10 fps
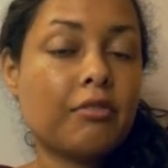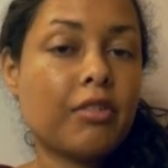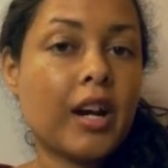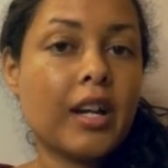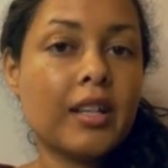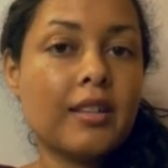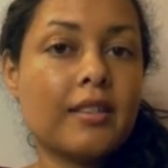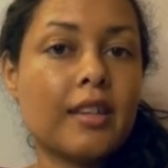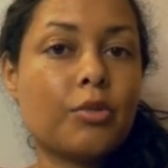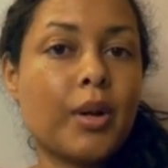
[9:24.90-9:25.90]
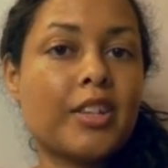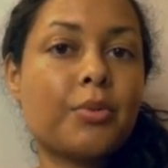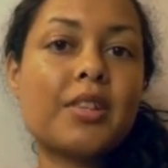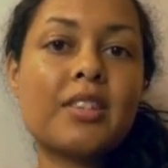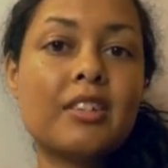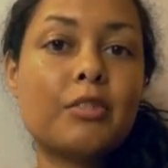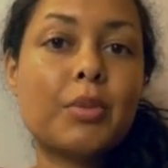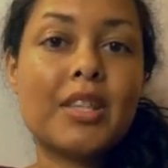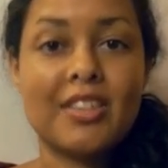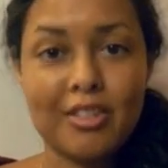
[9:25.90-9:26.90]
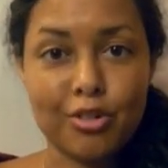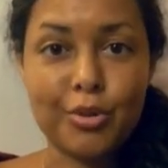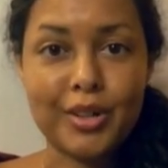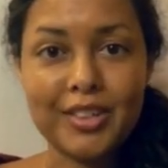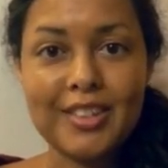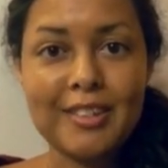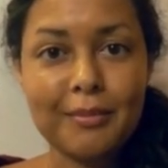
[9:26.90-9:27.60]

varieties as well as one scented with essential oils.